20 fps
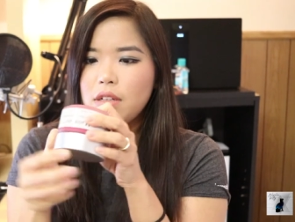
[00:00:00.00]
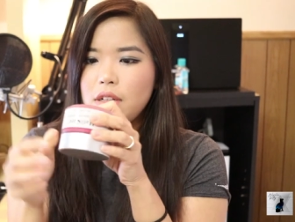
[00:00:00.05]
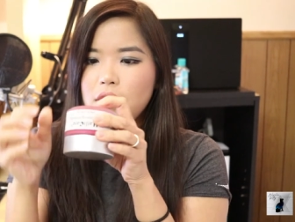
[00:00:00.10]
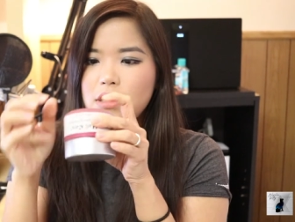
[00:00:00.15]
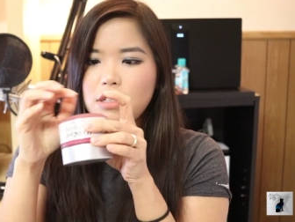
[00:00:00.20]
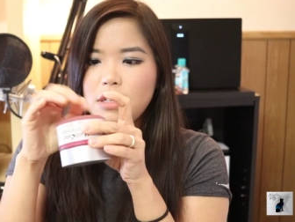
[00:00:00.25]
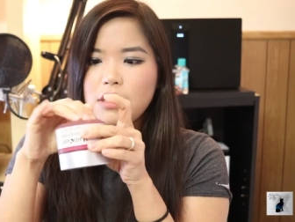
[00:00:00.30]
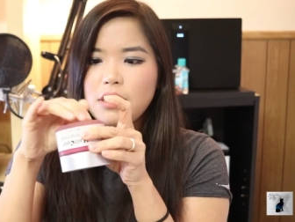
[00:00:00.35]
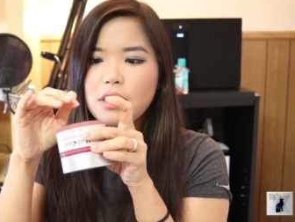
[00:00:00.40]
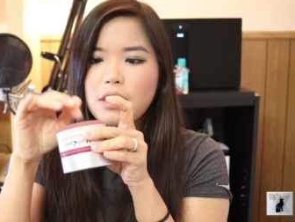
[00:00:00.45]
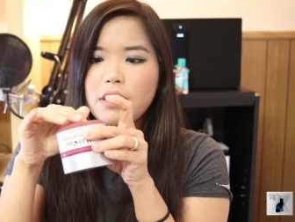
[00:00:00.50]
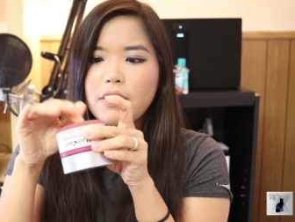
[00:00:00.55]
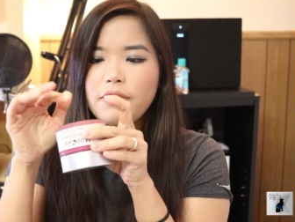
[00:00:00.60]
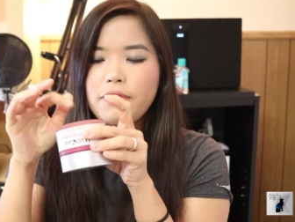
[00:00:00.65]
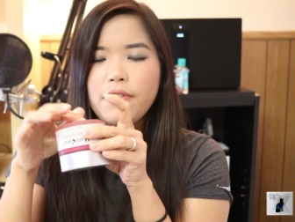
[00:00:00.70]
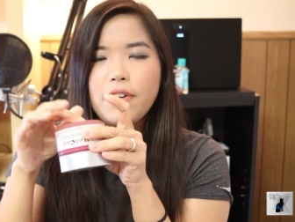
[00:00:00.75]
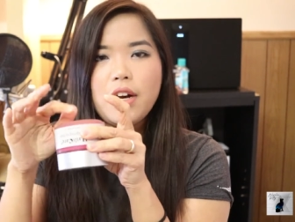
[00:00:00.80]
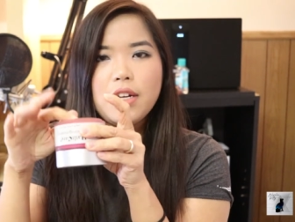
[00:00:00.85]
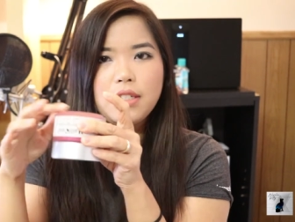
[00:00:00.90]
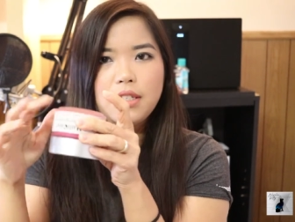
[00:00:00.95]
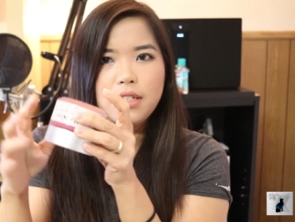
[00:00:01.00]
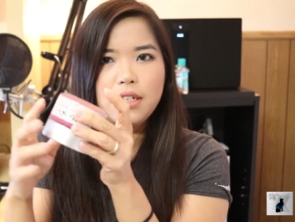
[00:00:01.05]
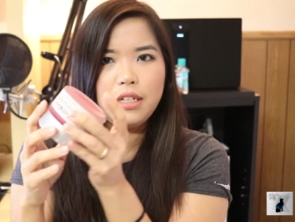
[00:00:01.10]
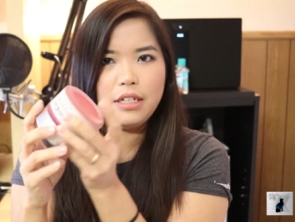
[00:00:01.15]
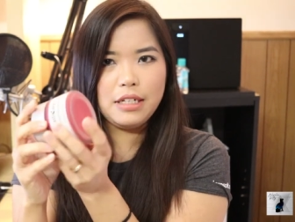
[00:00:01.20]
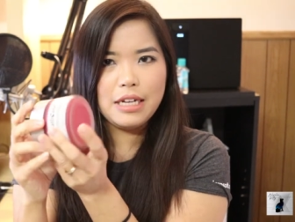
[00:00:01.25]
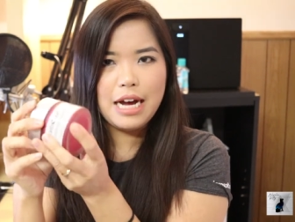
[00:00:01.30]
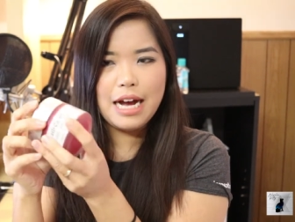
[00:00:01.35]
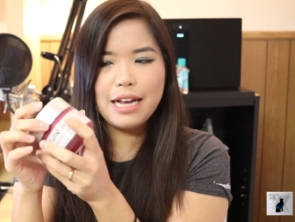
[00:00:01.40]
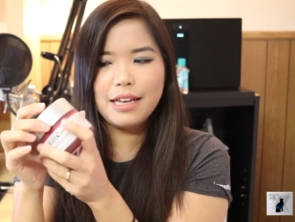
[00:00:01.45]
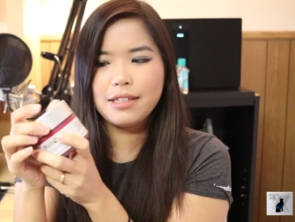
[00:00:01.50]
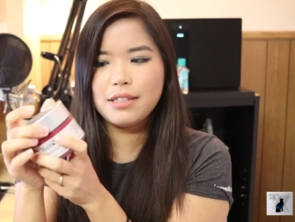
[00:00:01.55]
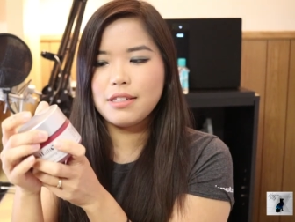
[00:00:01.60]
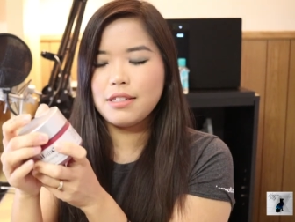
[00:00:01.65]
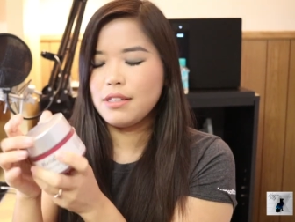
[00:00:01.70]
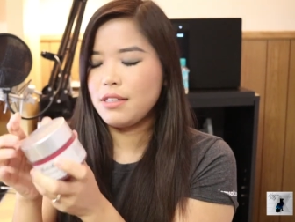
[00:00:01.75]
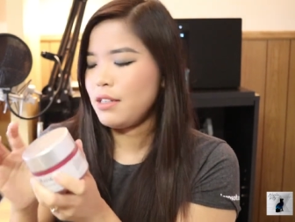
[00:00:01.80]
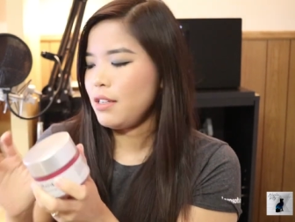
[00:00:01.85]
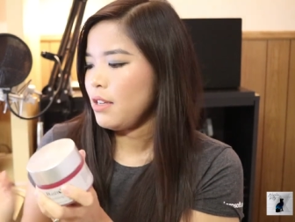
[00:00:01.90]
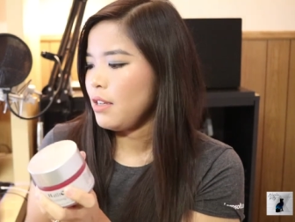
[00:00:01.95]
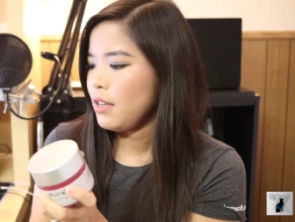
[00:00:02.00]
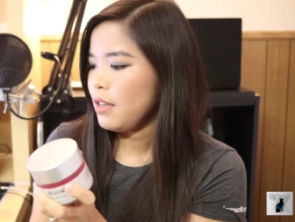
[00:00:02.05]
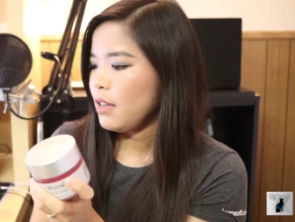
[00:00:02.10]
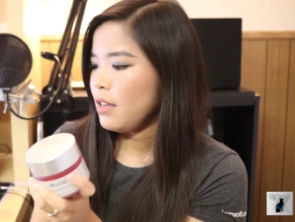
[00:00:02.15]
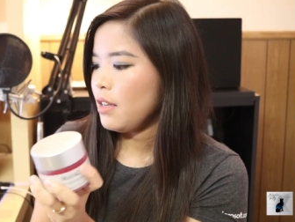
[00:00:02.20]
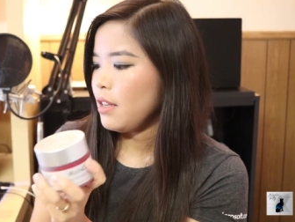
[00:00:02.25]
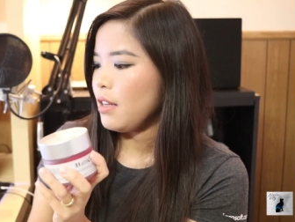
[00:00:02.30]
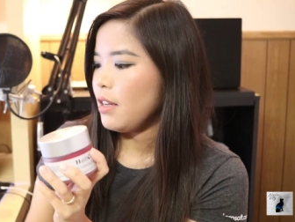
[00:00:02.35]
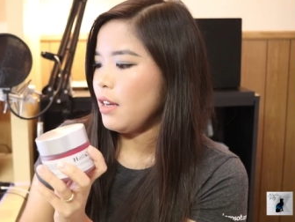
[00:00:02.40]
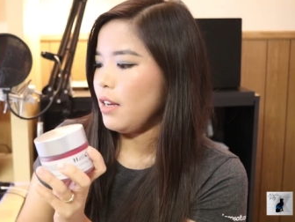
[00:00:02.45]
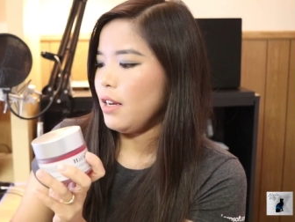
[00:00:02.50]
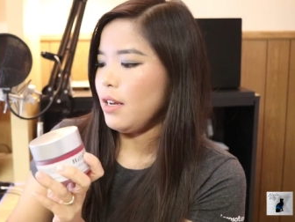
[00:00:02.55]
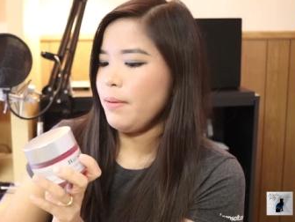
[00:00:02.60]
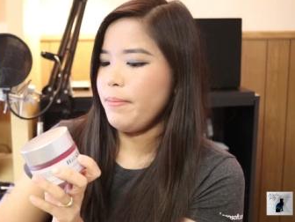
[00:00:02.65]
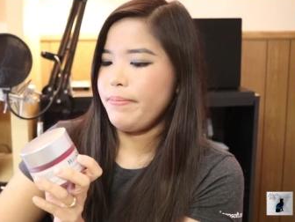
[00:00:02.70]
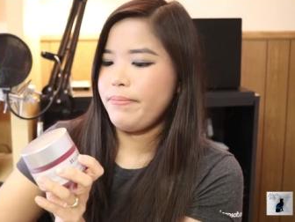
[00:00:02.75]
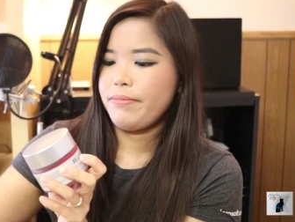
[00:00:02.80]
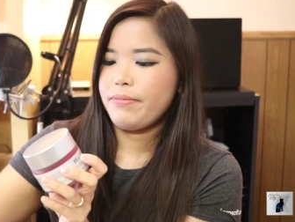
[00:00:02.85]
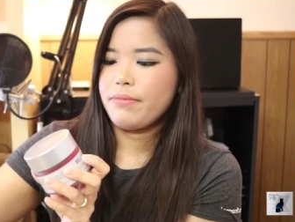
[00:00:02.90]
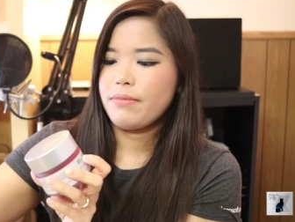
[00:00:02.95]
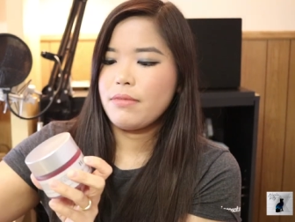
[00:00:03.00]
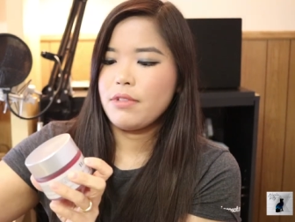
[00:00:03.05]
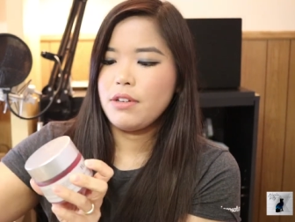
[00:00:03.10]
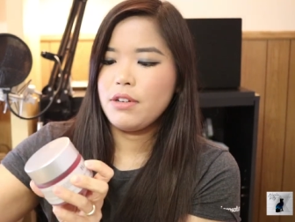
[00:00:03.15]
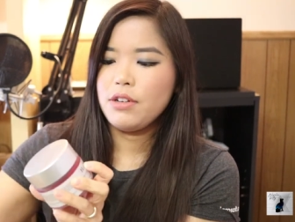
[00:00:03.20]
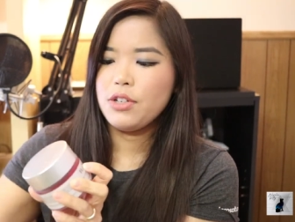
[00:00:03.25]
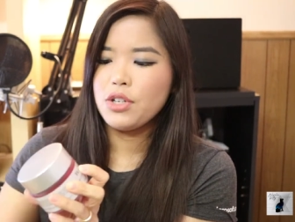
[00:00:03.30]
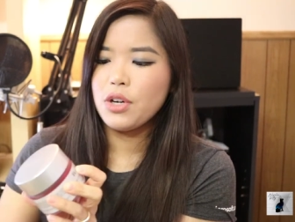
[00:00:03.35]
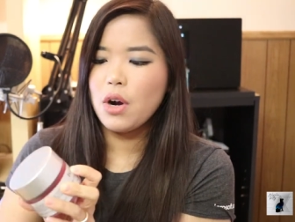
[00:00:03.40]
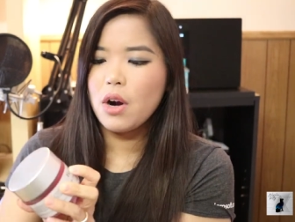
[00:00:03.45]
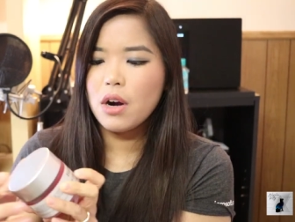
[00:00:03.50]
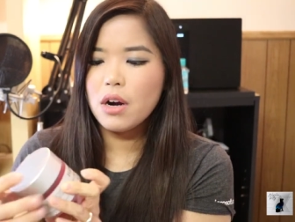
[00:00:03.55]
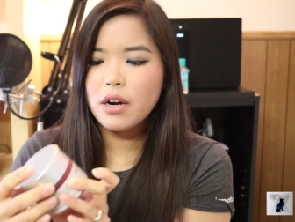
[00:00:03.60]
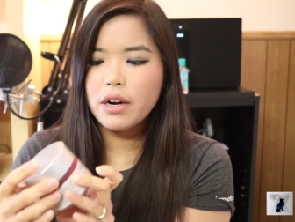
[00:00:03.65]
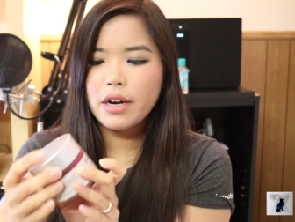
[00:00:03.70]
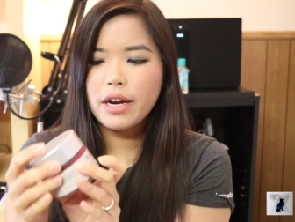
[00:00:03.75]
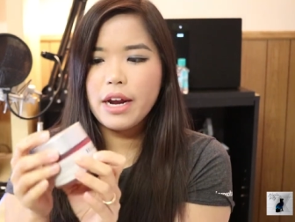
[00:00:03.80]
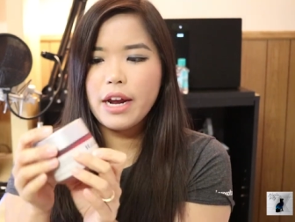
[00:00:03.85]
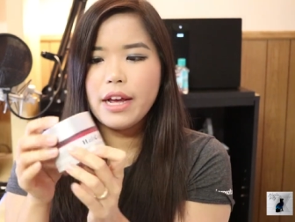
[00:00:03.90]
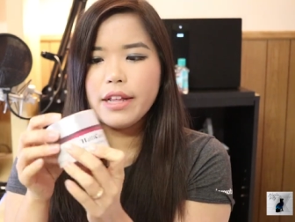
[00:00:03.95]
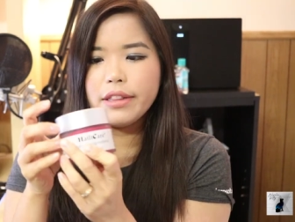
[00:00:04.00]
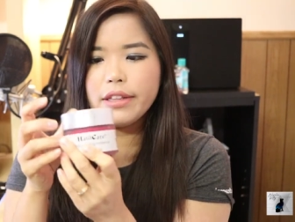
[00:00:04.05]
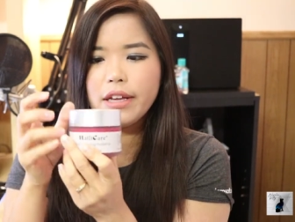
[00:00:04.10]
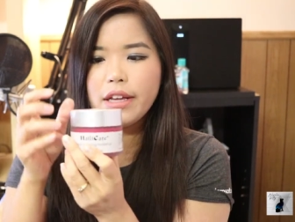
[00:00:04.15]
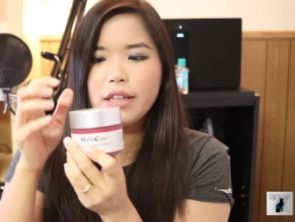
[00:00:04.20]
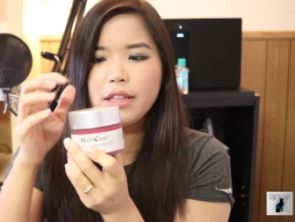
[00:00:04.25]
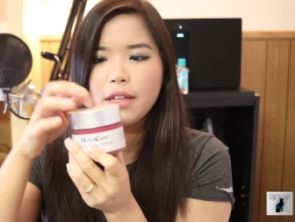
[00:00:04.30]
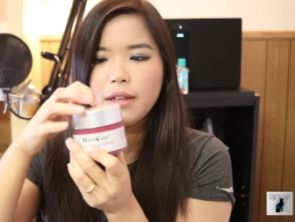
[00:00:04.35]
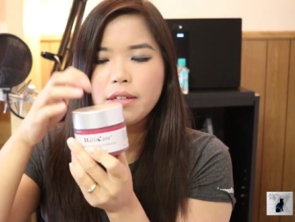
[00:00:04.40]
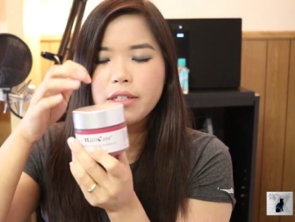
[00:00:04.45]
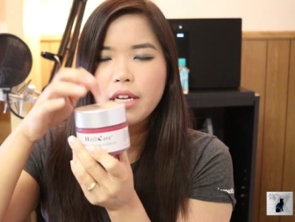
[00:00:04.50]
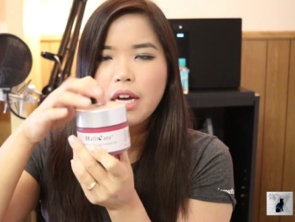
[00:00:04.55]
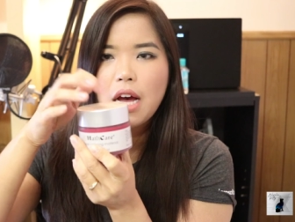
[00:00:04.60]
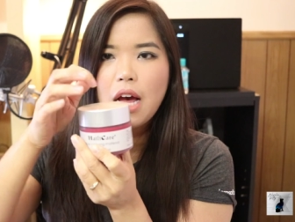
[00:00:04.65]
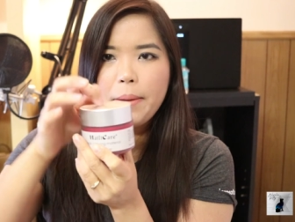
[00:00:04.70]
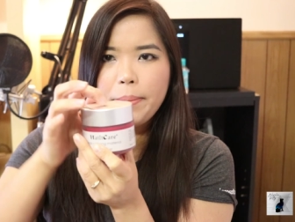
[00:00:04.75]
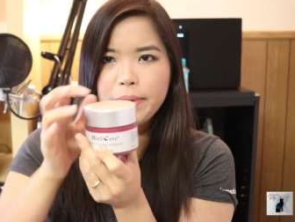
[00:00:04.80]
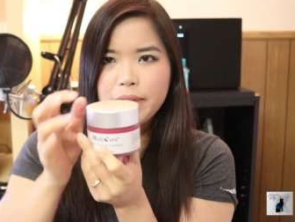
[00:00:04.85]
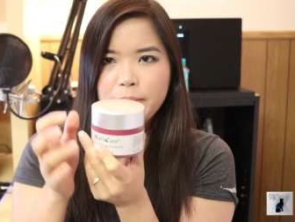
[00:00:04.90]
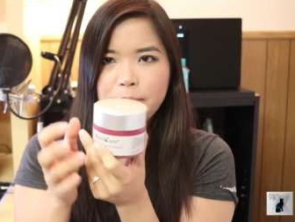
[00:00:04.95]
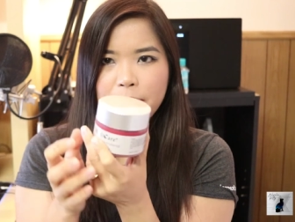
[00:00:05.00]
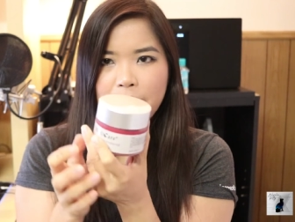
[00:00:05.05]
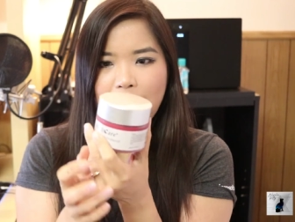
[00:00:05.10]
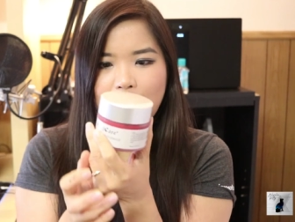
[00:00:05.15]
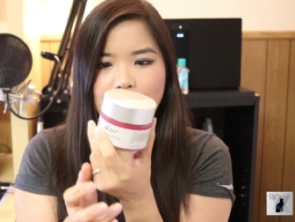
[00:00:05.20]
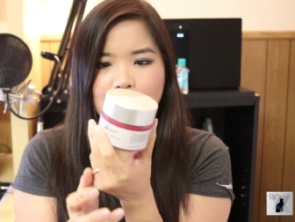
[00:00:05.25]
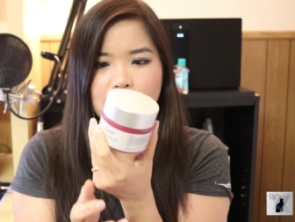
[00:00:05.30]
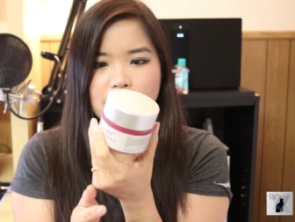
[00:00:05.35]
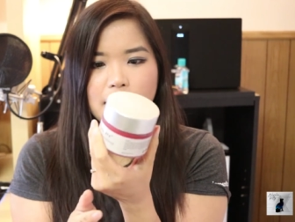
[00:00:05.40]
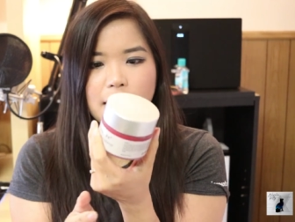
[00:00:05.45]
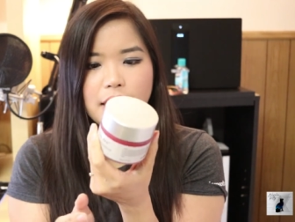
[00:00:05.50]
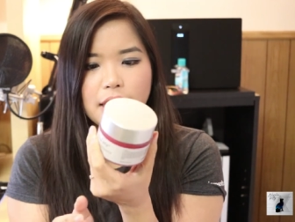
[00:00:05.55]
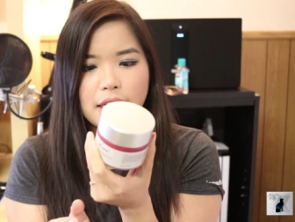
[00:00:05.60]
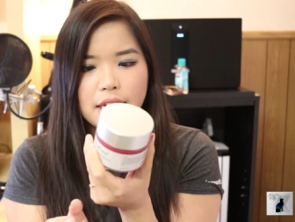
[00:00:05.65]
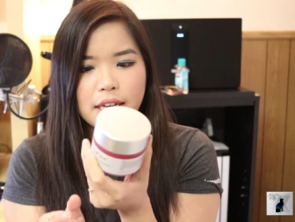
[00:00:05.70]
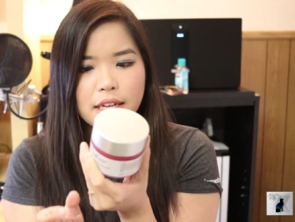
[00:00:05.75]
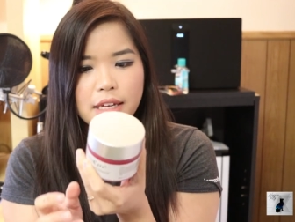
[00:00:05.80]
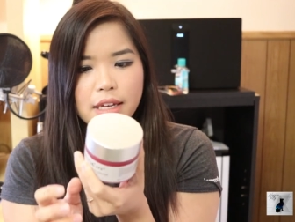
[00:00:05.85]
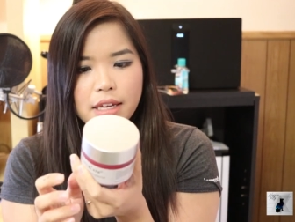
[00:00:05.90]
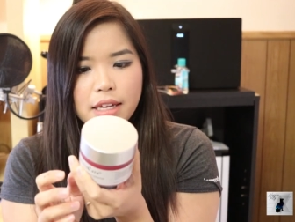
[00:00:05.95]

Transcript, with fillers: This is like a frosted glass um, jar, and then the top is plastic.